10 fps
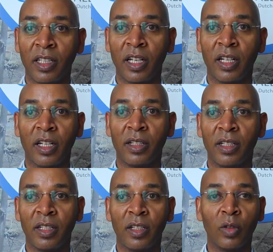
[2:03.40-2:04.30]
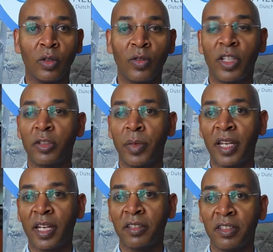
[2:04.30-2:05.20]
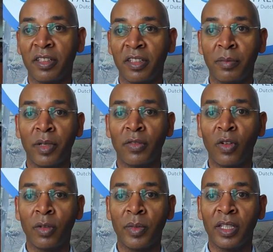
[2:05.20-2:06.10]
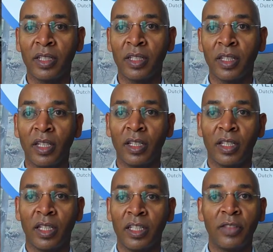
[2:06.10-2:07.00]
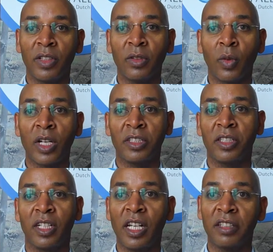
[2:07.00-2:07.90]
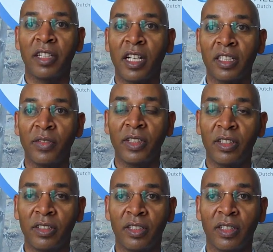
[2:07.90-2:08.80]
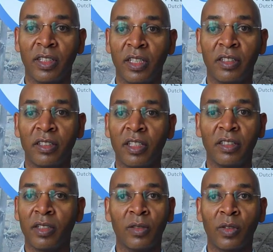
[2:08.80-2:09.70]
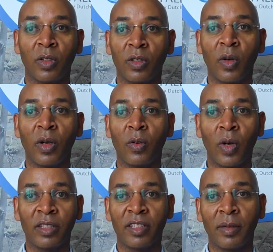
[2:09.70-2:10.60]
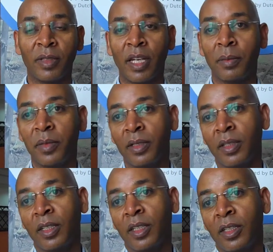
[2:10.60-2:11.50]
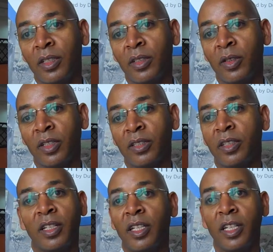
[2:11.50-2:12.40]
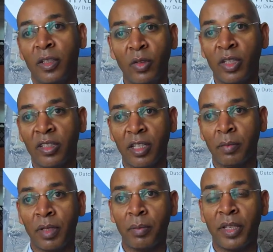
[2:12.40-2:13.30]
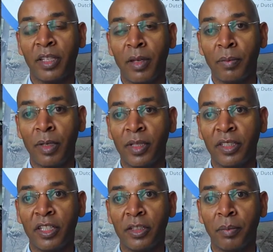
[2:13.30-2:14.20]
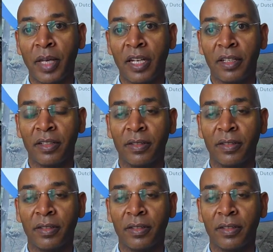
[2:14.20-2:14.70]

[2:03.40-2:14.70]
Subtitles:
They have a lot of experience in performing different WASH-related activities in the sector for quite some time during the implementation period.